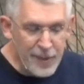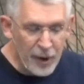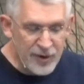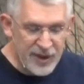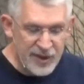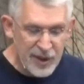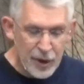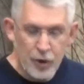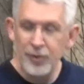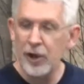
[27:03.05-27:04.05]
Moses,
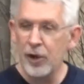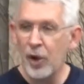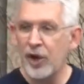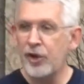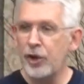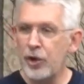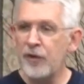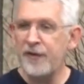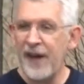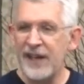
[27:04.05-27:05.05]
whom the Lord
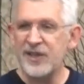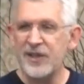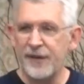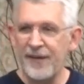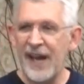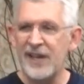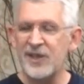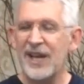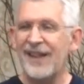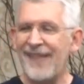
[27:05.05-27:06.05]
knew face to
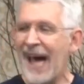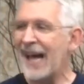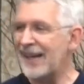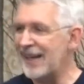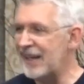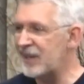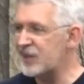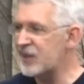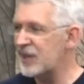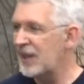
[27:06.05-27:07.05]
face. That
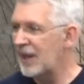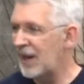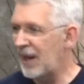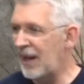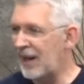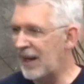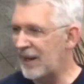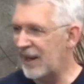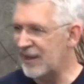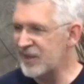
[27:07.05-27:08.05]
is
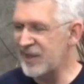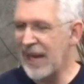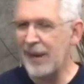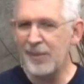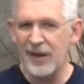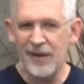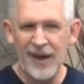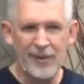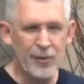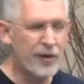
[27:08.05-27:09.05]
a, a, a statement
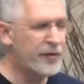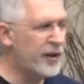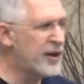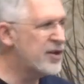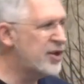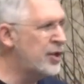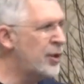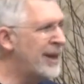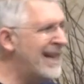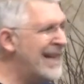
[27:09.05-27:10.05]
that refers
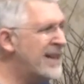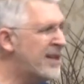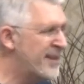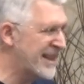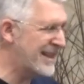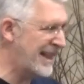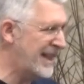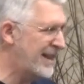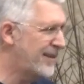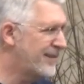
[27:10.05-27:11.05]
to intimacy.